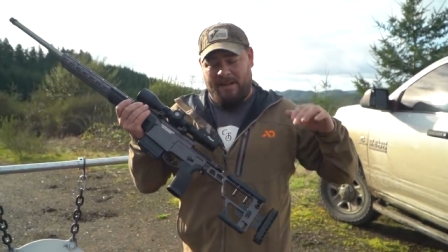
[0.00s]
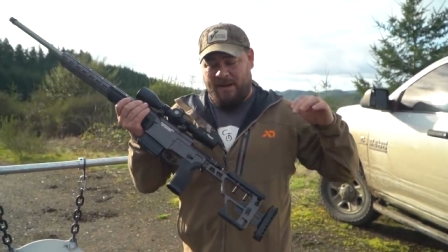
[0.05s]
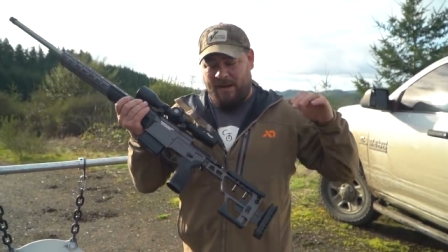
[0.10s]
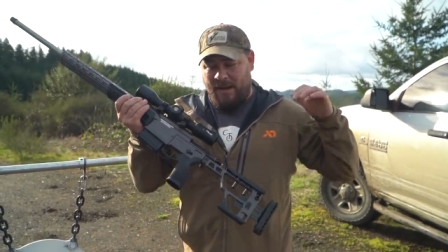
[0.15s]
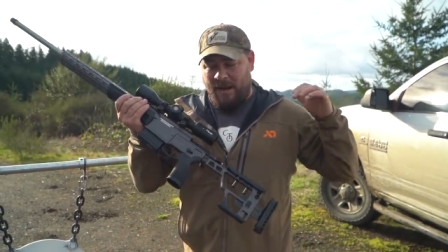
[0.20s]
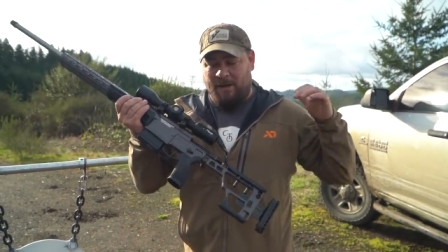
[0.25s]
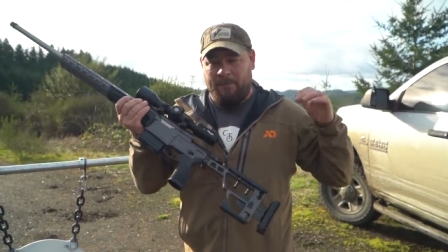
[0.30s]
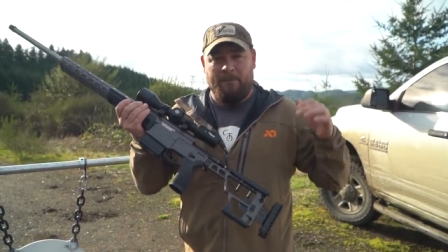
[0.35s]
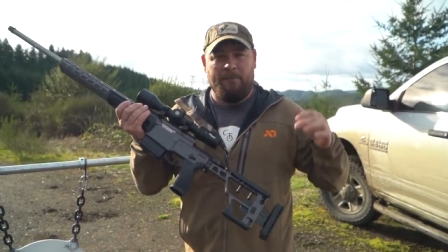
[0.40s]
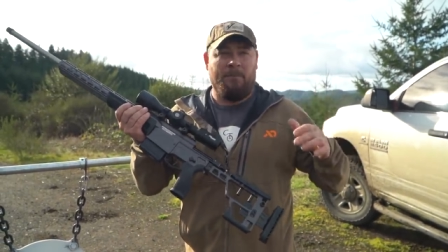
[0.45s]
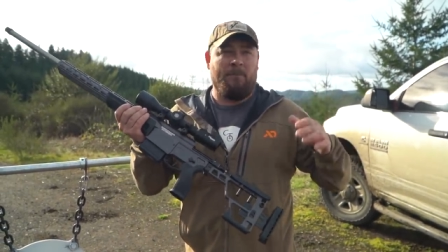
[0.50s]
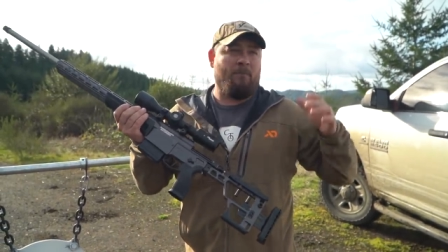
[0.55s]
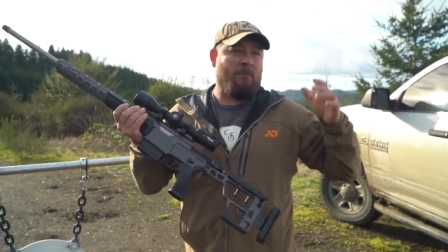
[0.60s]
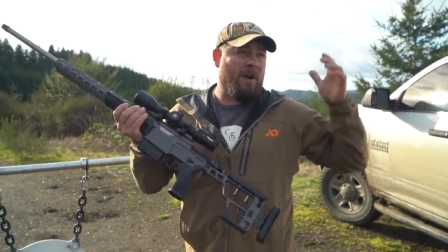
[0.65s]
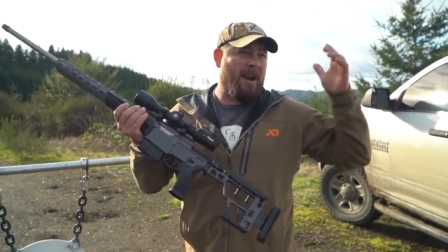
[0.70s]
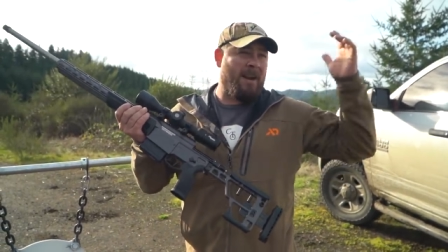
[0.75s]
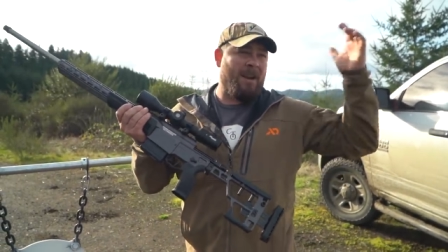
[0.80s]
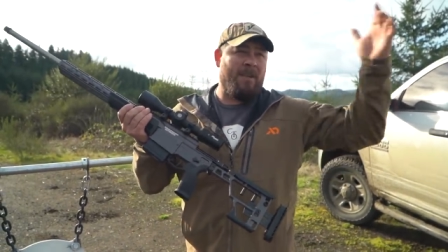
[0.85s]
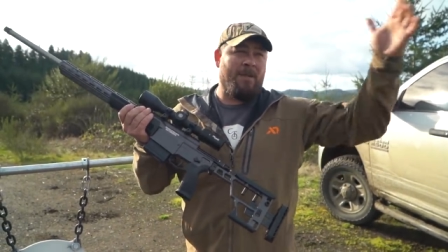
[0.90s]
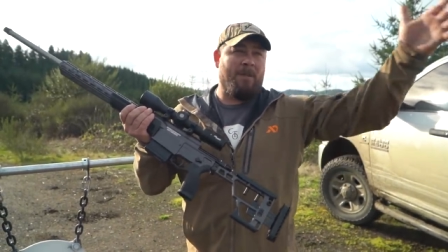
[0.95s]
come
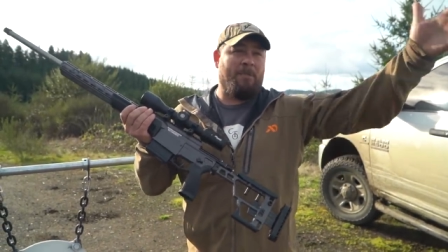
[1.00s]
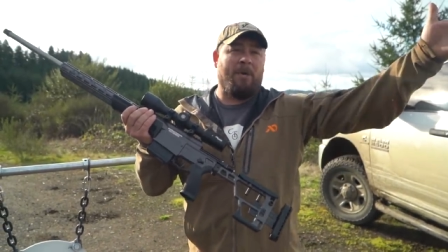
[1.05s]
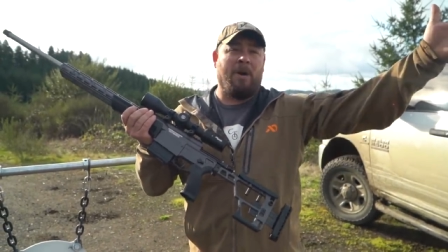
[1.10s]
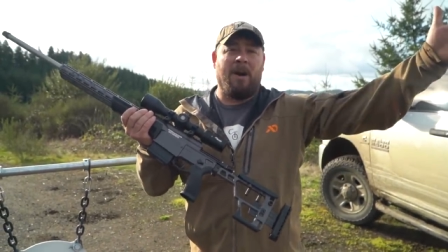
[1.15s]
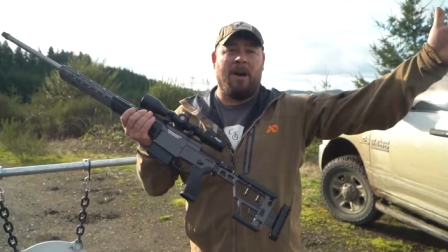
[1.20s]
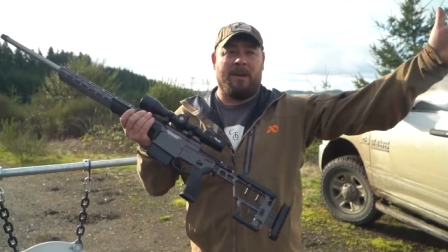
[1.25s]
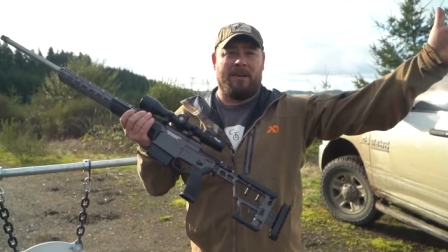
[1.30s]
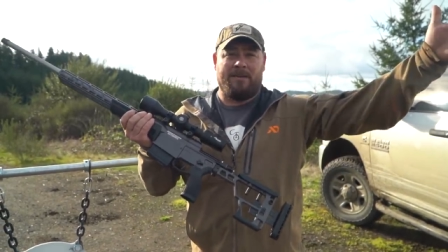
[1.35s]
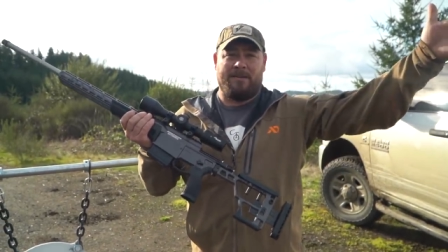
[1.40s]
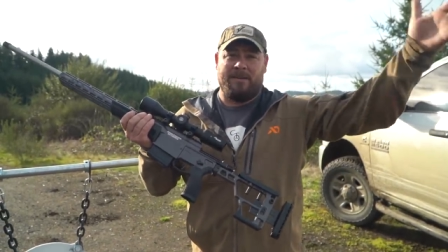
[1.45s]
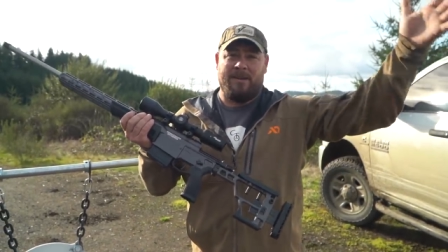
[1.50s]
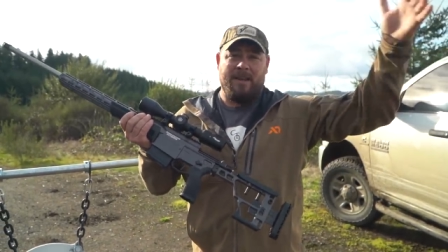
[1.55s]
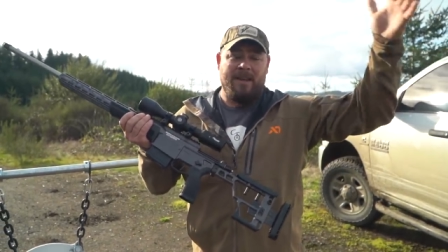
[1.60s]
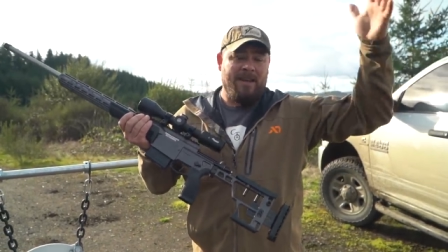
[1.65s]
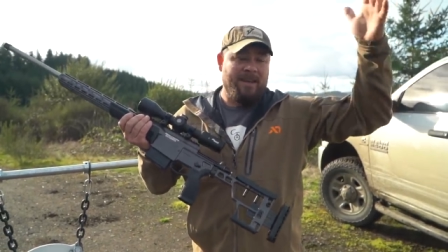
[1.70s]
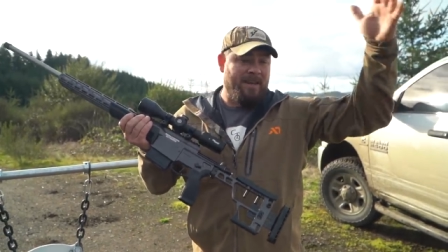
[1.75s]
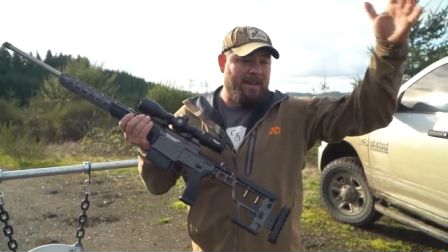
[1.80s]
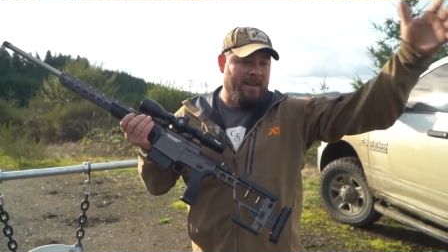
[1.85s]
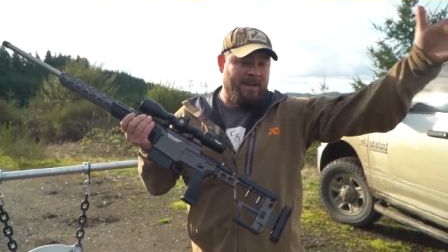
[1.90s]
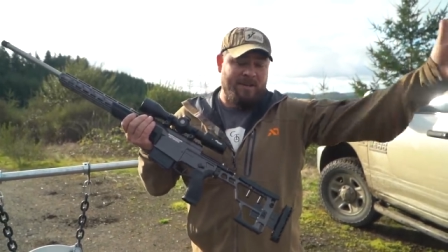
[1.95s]
right out of the box
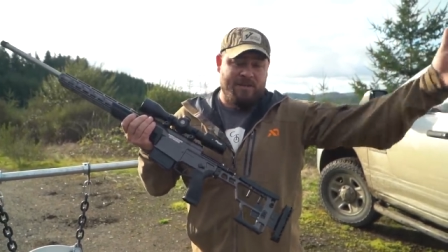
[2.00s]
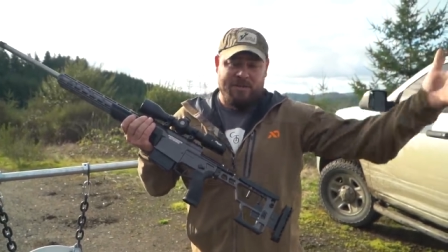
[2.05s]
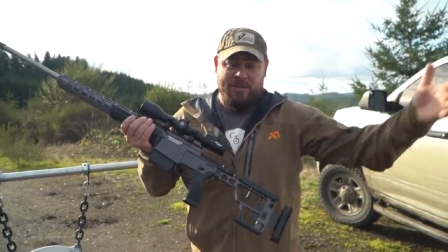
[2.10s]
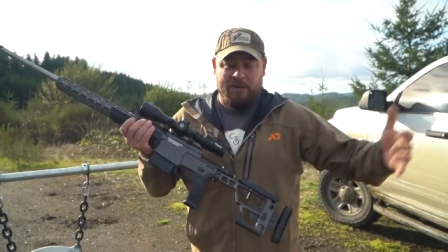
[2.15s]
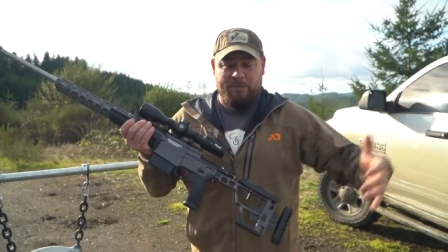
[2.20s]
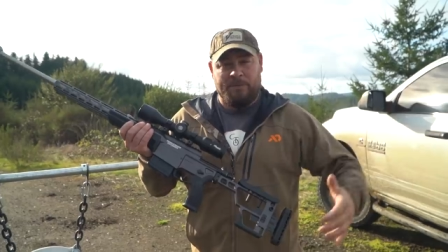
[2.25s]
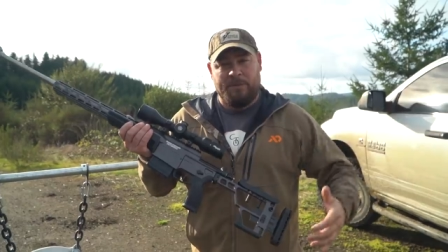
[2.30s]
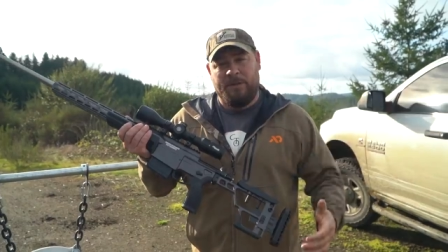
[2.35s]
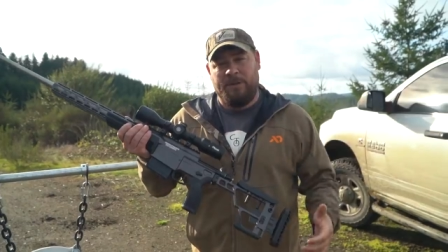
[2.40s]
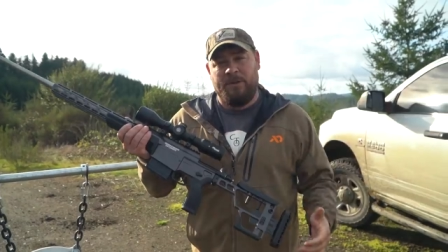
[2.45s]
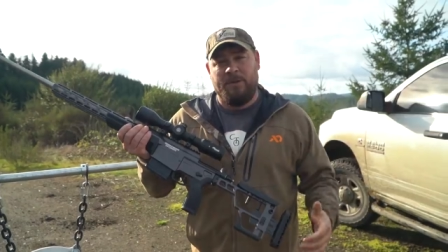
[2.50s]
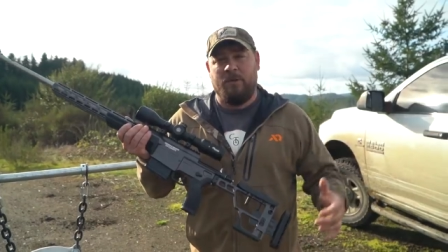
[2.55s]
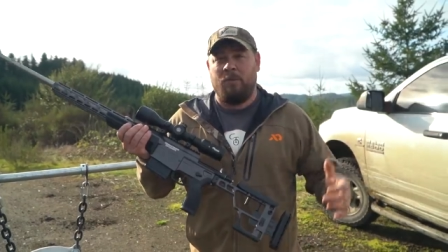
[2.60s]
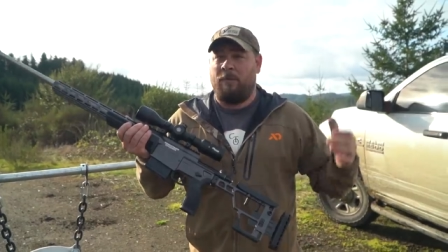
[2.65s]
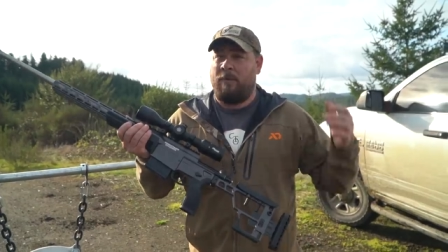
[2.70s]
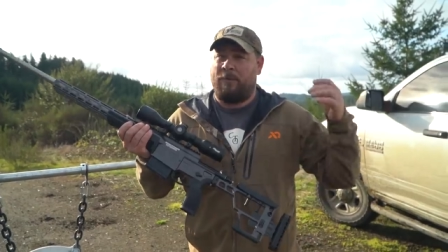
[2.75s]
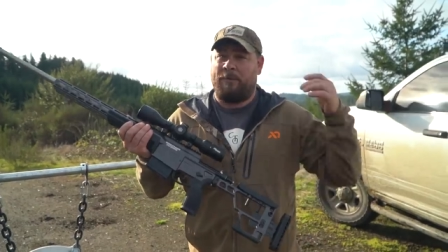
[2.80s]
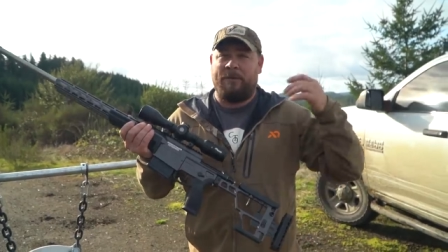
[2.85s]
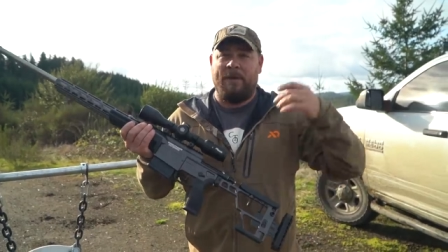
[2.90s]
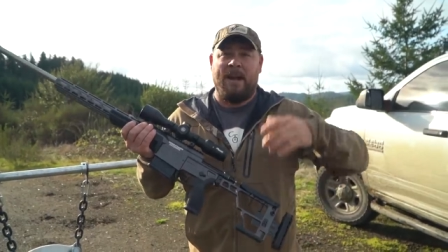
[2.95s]
you get it shipped to you
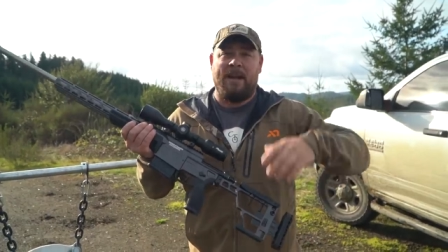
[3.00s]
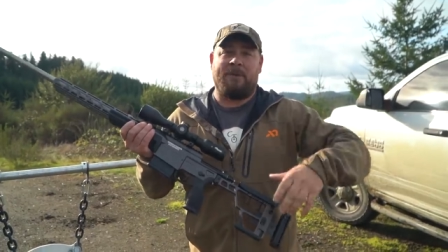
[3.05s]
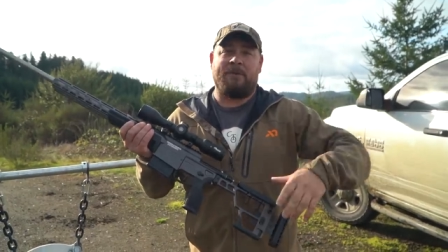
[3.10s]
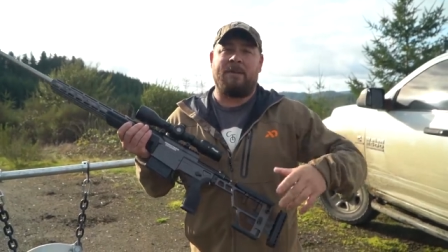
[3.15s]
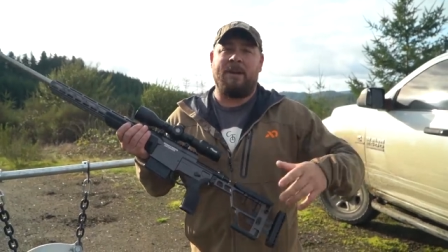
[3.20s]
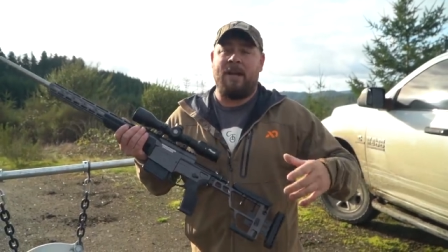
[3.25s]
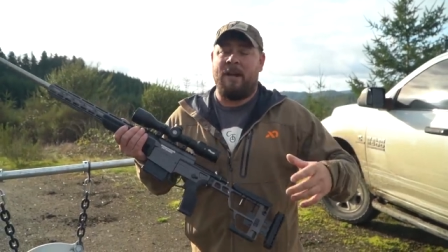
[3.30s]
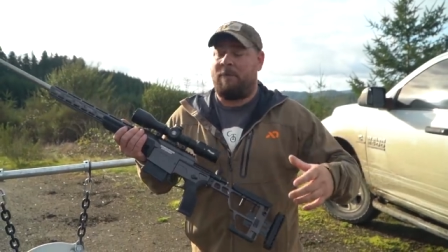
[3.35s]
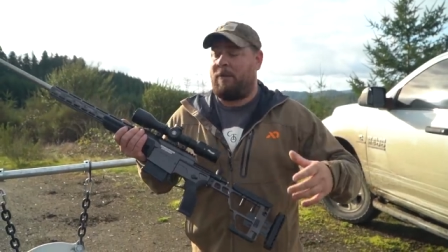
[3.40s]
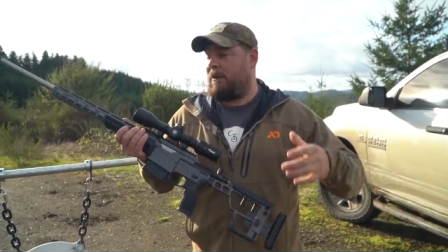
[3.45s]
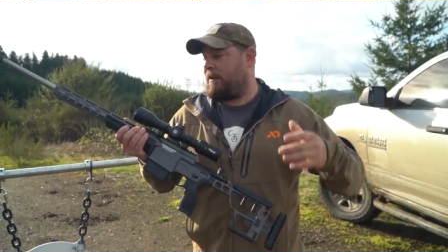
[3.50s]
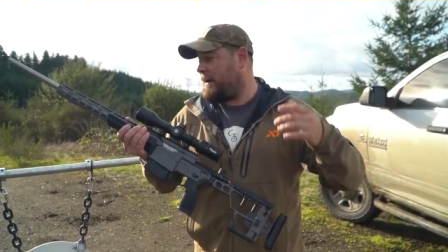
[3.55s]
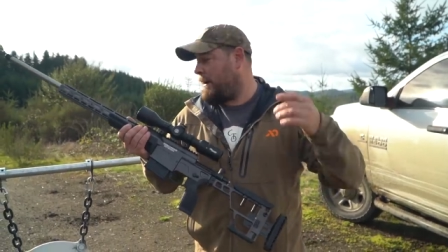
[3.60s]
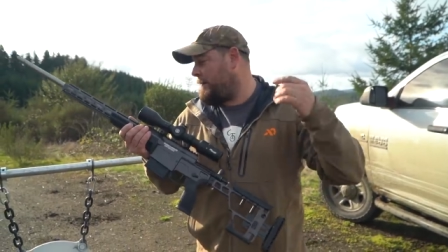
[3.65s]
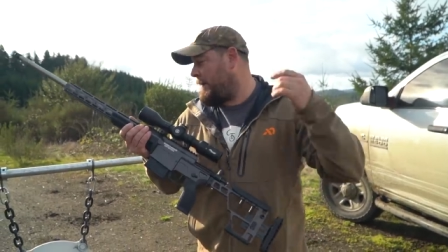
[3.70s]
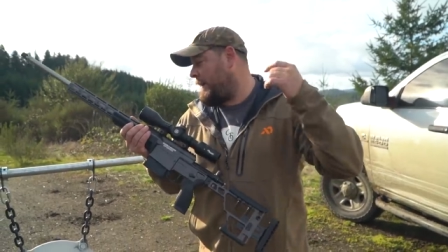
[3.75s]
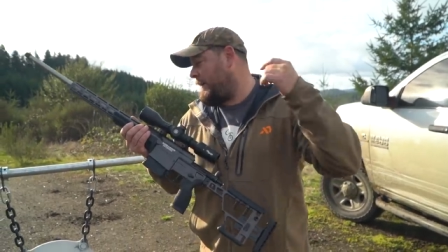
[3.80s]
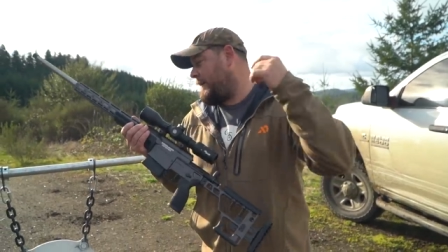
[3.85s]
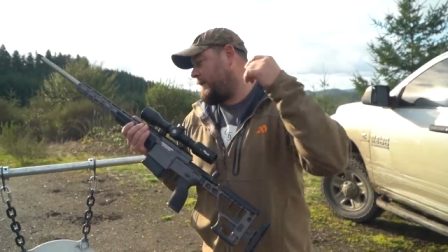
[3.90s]
with factory ammo come out